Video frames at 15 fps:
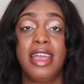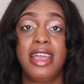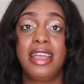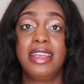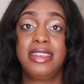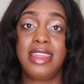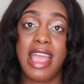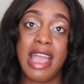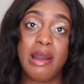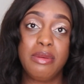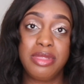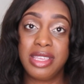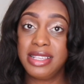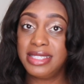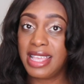and how
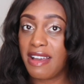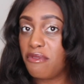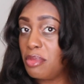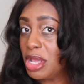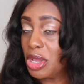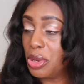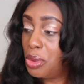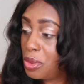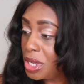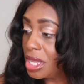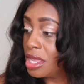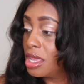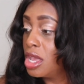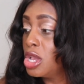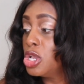things have been
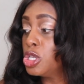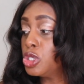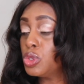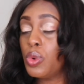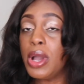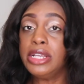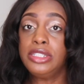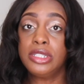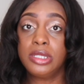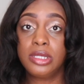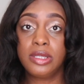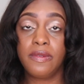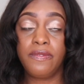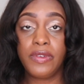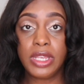going. So I
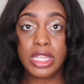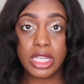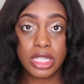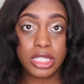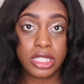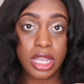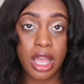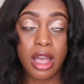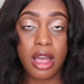just finished